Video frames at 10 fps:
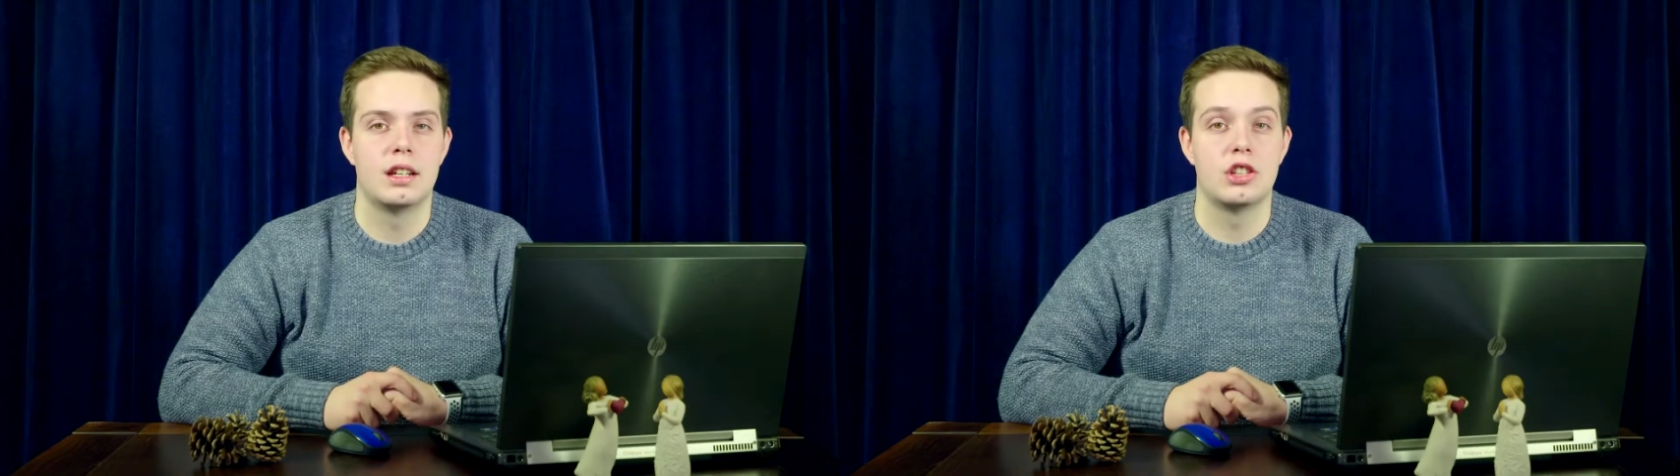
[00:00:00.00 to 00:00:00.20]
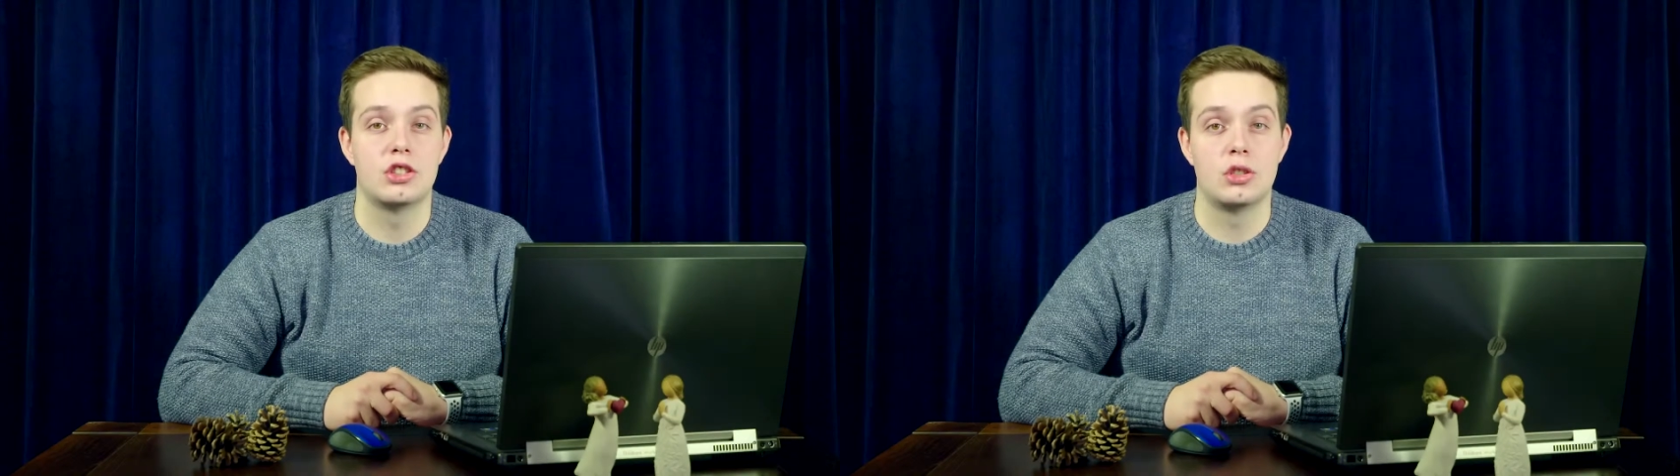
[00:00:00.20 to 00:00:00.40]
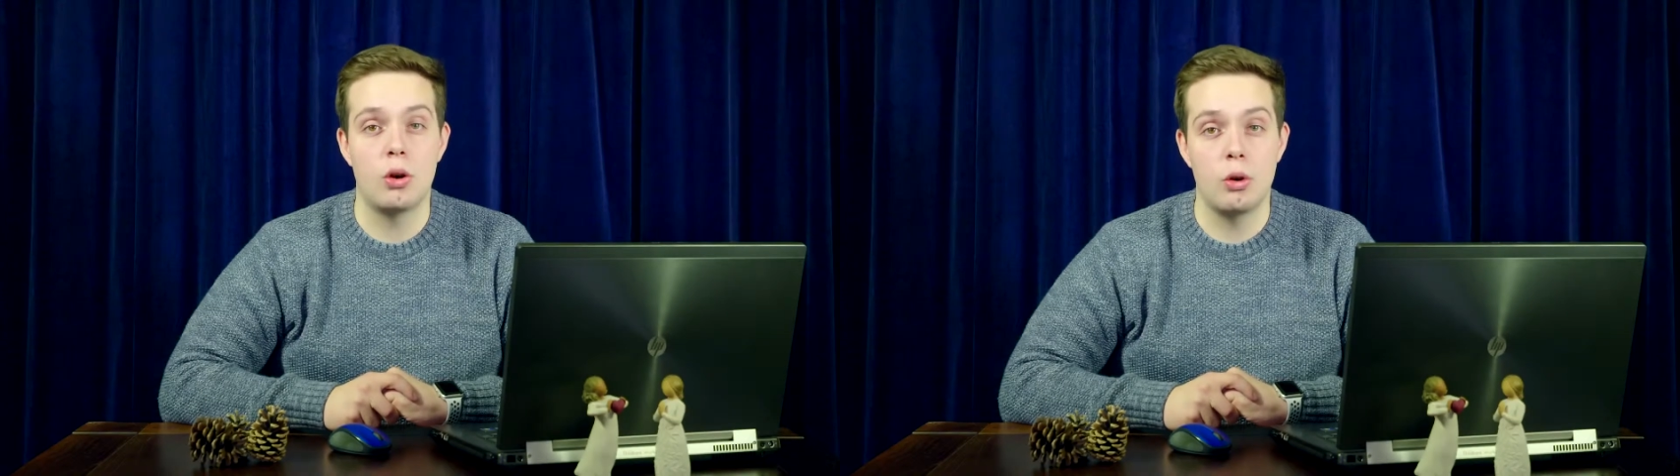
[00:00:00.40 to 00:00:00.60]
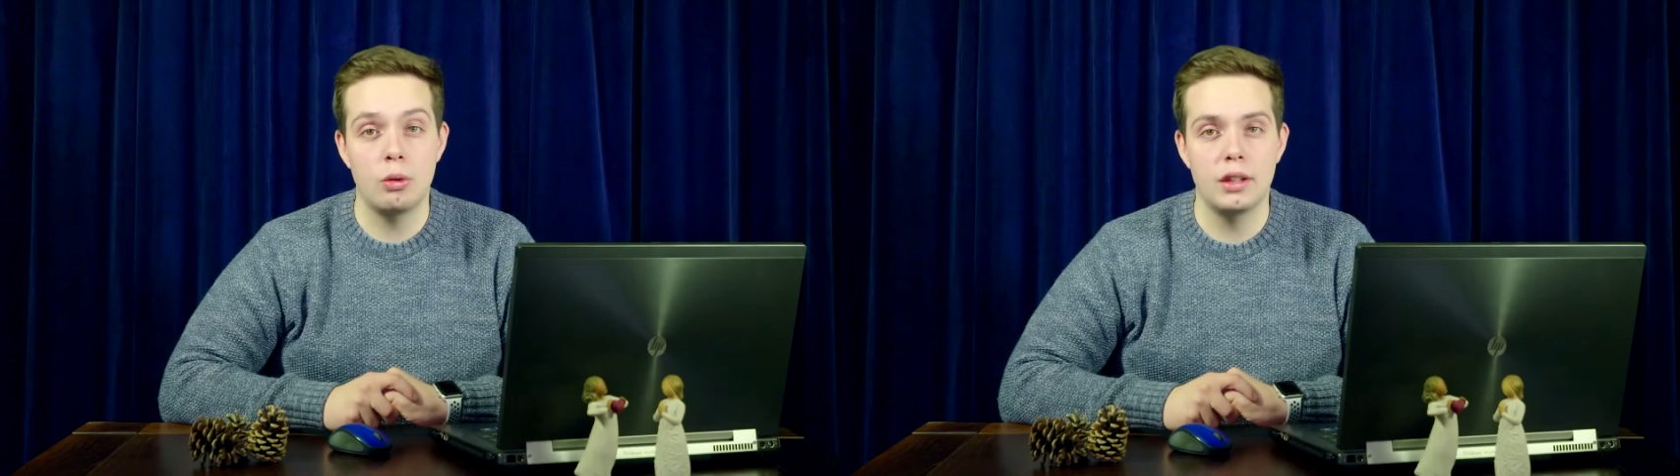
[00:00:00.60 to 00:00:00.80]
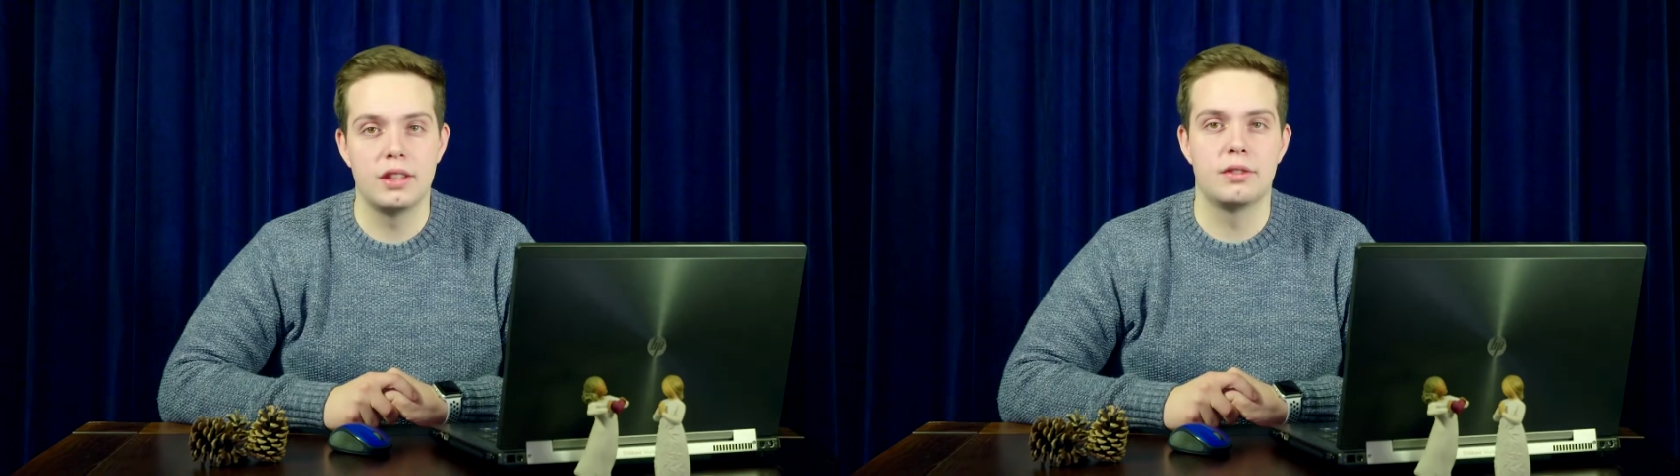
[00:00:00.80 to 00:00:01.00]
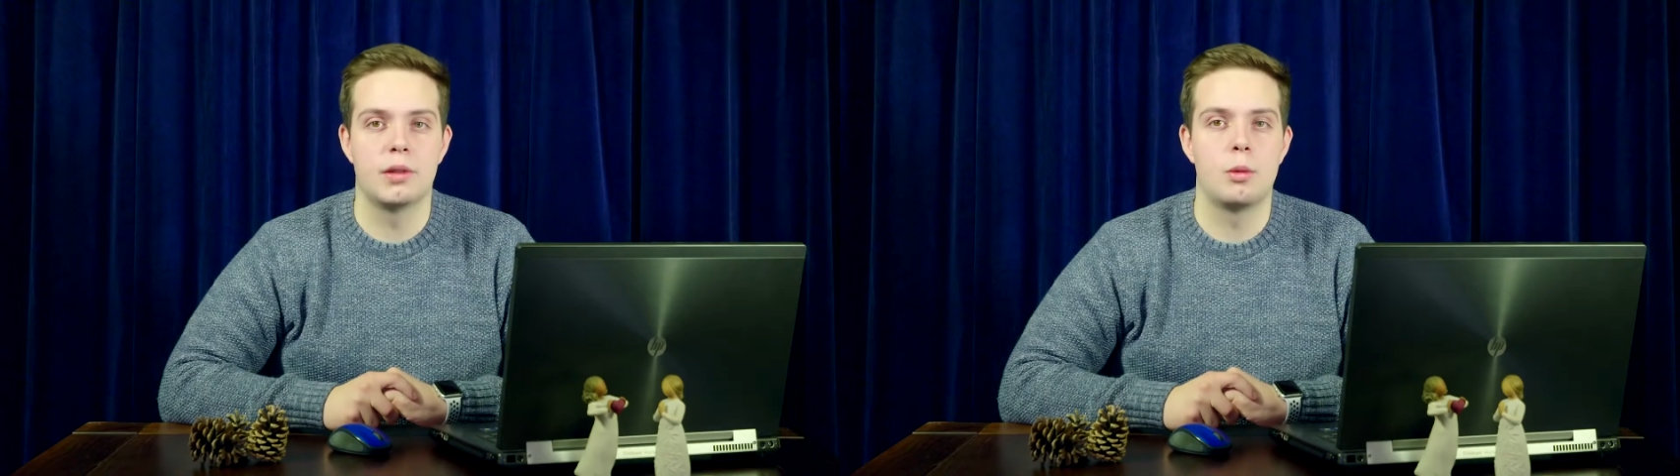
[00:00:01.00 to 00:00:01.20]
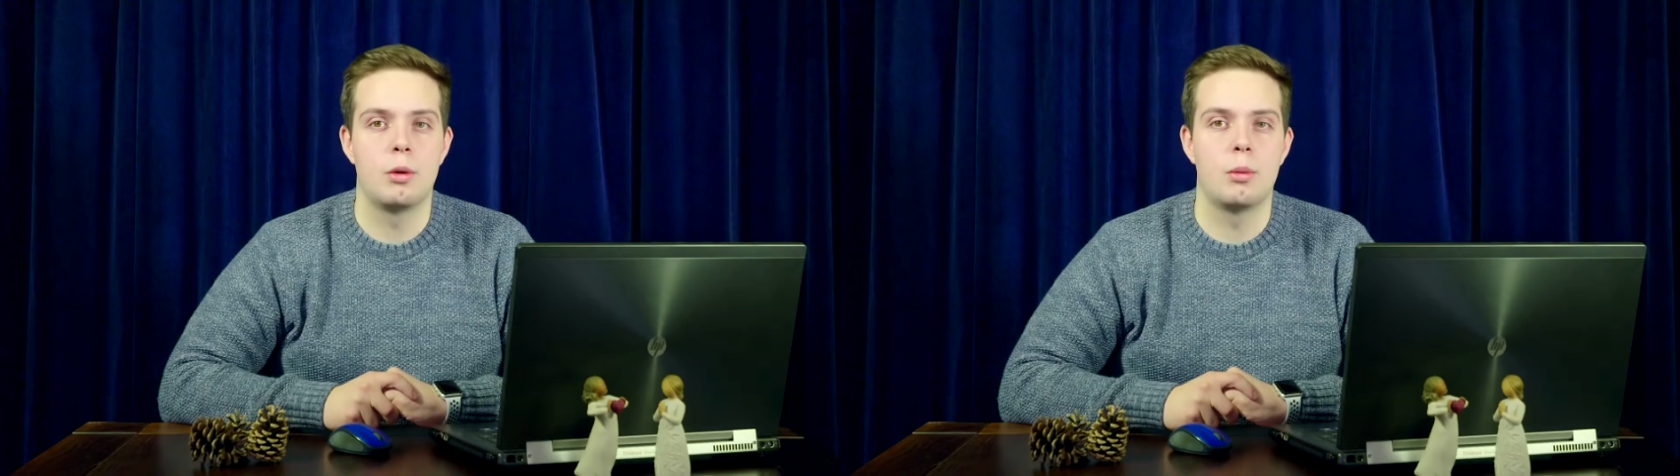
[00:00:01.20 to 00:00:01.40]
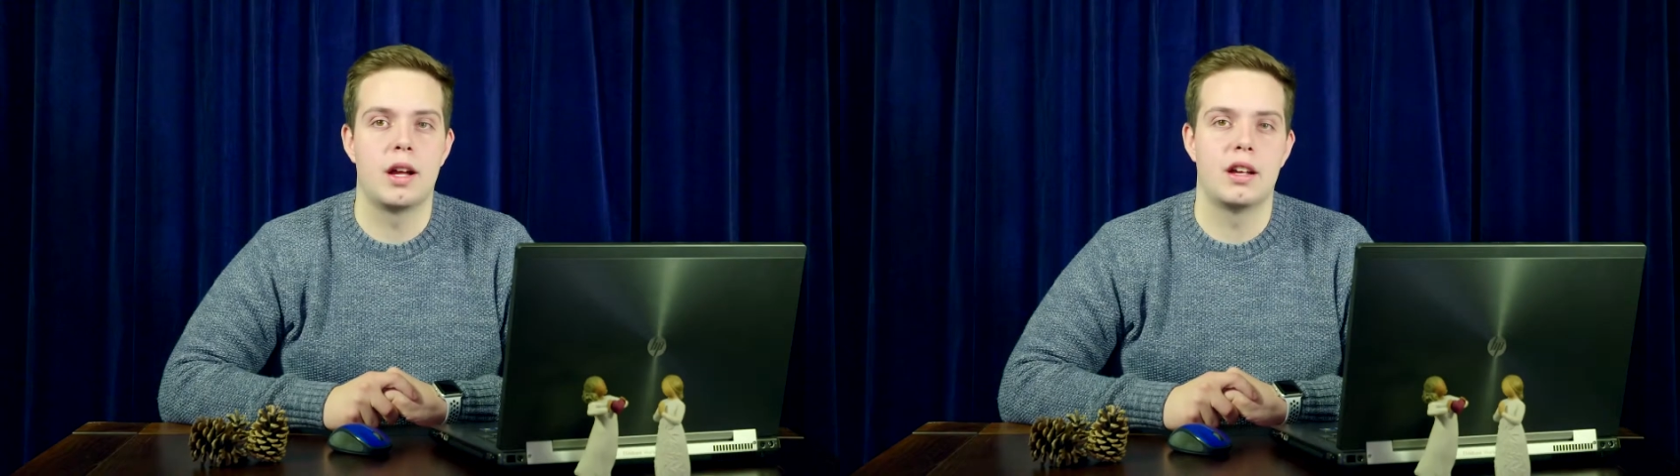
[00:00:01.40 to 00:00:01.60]
is not only
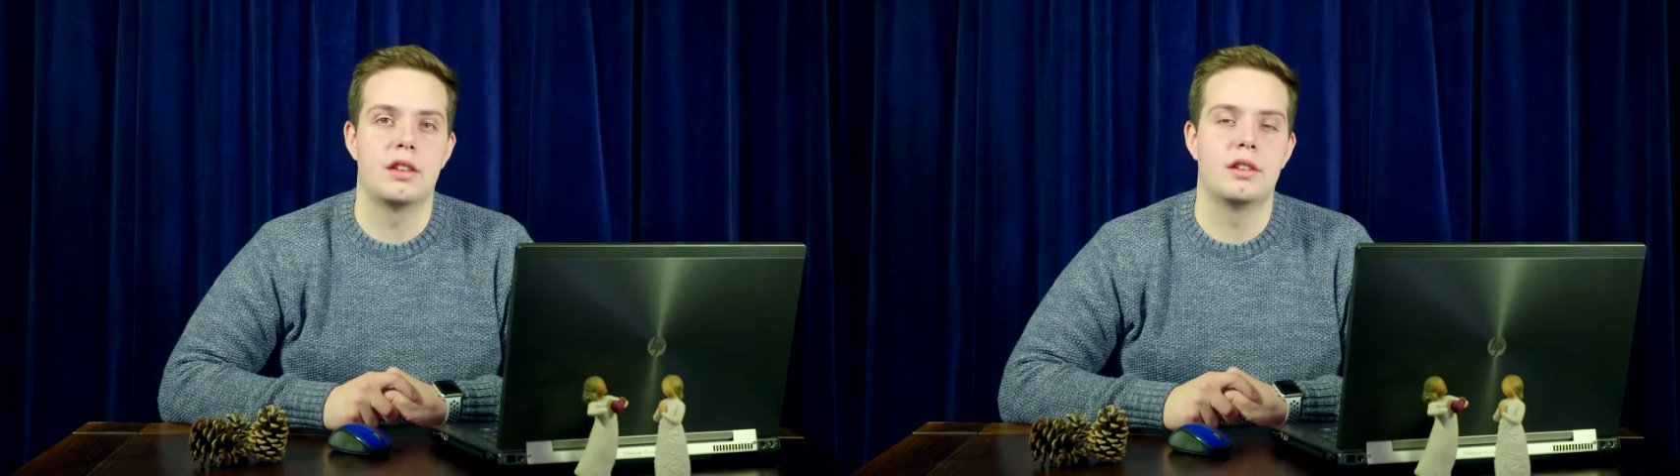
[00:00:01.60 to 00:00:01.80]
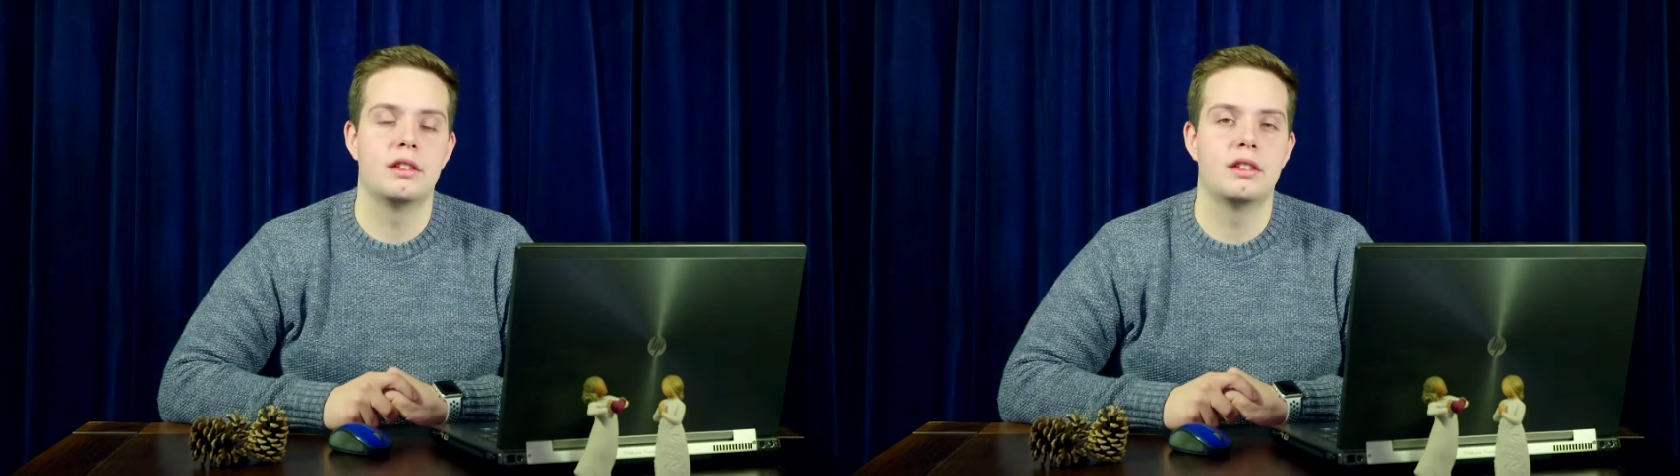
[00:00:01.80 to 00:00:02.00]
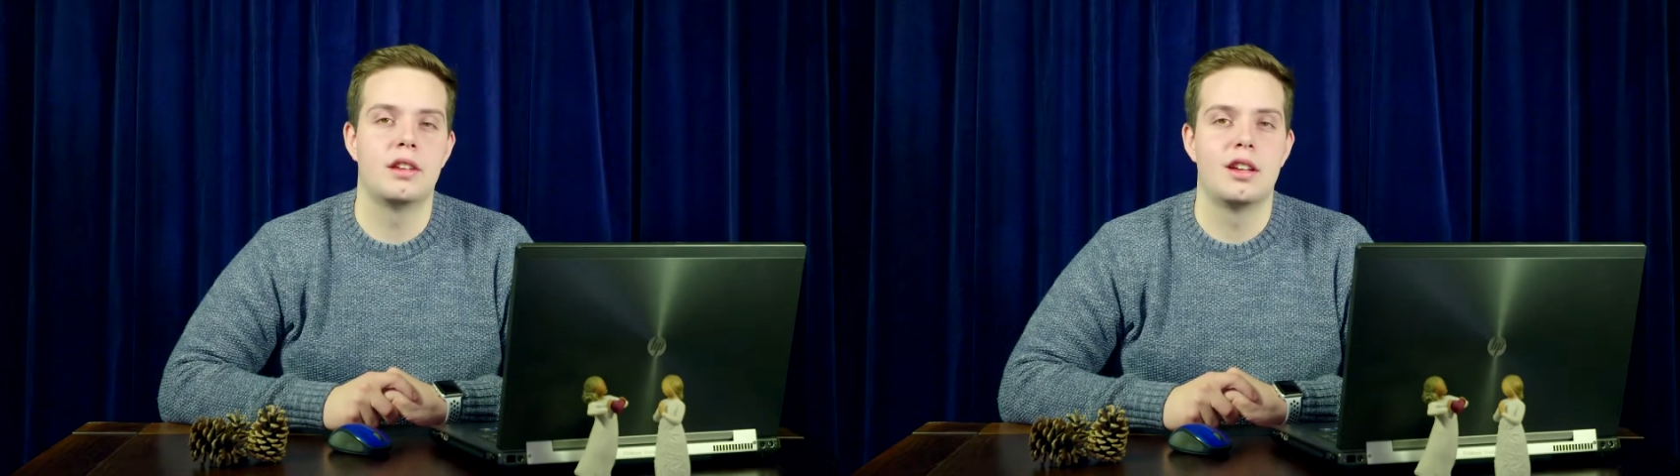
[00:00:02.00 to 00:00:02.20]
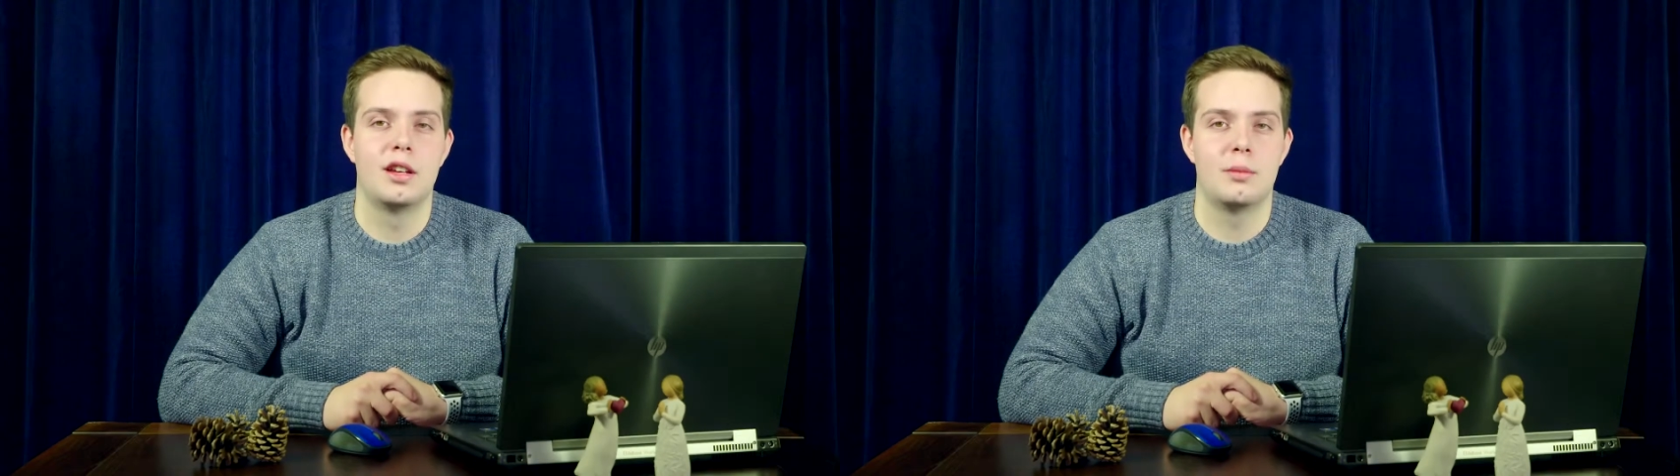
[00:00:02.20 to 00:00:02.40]
viewable by others,